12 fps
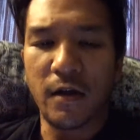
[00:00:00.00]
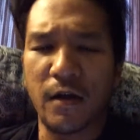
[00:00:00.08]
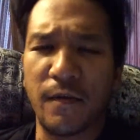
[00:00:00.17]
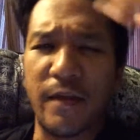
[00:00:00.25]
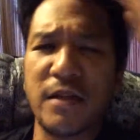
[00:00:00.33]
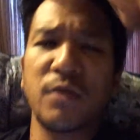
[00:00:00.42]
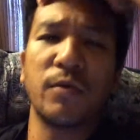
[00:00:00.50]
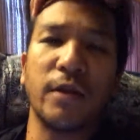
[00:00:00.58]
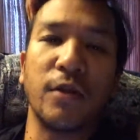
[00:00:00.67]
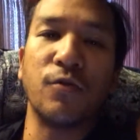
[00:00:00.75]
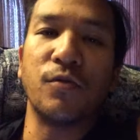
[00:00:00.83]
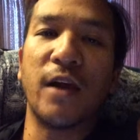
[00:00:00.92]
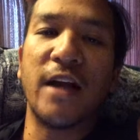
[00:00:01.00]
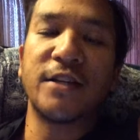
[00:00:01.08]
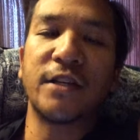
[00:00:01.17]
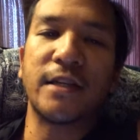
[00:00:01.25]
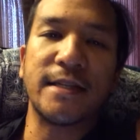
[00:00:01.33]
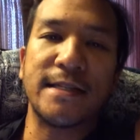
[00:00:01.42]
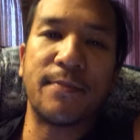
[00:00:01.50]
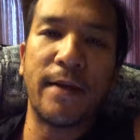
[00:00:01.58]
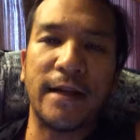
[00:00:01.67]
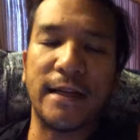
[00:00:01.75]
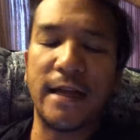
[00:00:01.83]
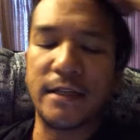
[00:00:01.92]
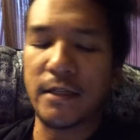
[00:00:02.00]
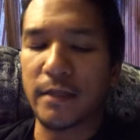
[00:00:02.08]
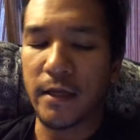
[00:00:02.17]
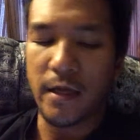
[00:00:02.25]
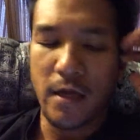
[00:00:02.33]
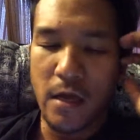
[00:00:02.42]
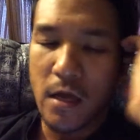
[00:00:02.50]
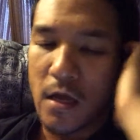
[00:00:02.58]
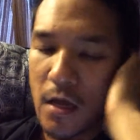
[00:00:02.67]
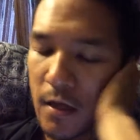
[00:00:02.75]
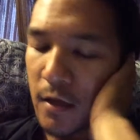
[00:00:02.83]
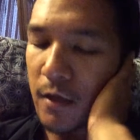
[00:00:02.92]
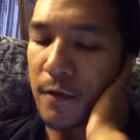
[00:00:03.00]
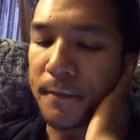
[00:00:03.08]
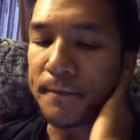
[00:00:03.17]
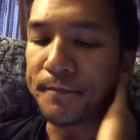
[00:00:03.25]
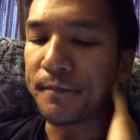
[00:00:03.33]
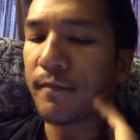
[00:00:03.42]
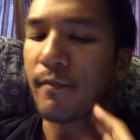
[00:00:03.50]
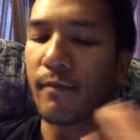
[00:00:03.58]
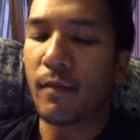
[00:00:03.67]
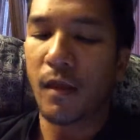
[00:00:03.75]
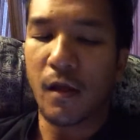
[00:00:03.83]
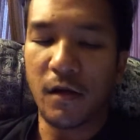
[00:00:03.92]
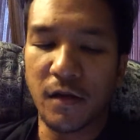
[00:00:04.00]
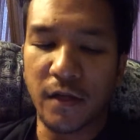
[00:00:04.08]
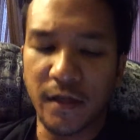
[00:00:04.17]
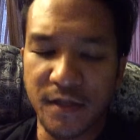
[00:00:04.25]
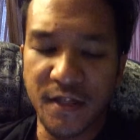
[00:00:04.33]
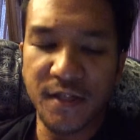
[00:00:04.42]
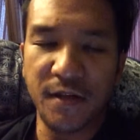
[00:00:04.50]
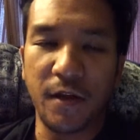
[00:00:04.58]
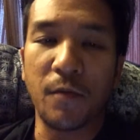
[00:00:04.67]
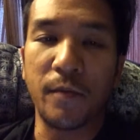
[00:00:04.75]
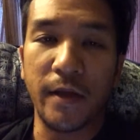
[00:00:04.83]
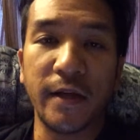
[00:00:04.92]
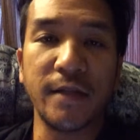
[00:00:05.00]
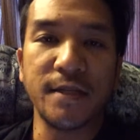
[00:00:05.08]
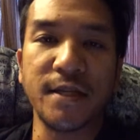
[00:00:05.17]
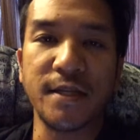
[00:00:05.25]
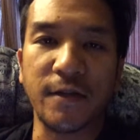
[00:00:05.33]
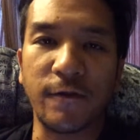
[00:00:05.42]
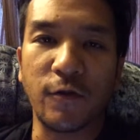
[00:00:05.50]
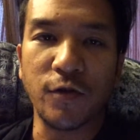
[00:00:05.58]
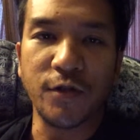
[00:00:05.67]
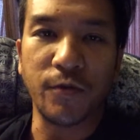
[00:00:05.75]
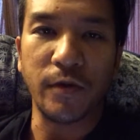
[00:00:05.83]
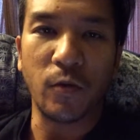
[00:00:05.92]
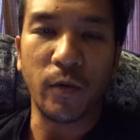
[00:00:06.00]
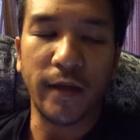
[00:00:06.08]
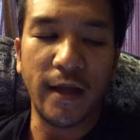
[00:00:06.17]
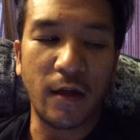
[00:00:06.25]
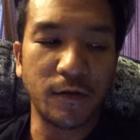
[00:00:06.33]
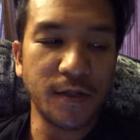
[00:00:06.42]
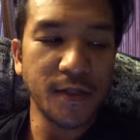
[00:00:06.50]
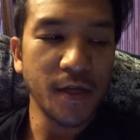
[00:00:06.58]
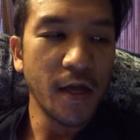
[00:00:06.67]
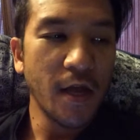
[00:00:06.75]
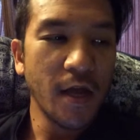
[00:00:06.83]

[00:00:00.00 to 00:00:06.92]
That's what you guys should expect, actually. Um, being consistent, of course, doing the workouts,